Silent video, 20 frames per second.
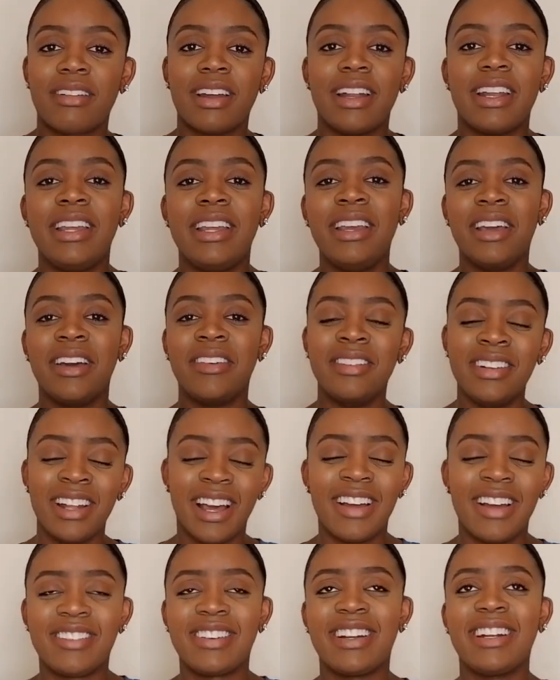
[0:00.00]
ready.
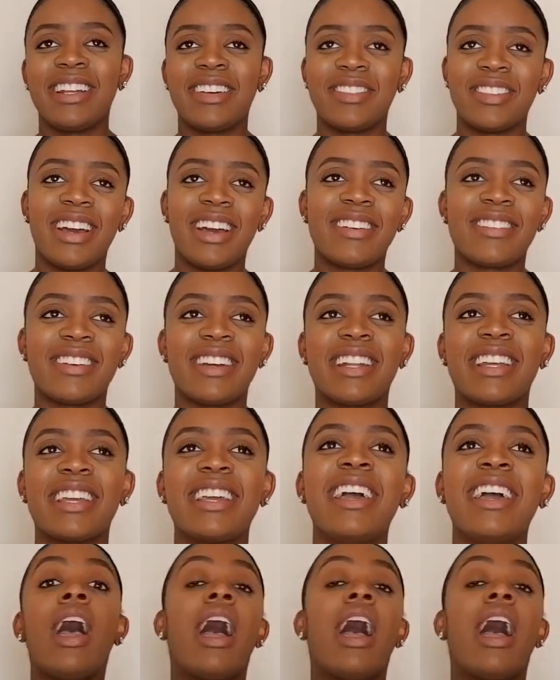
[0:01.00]
I'm not ready. I'm not ready.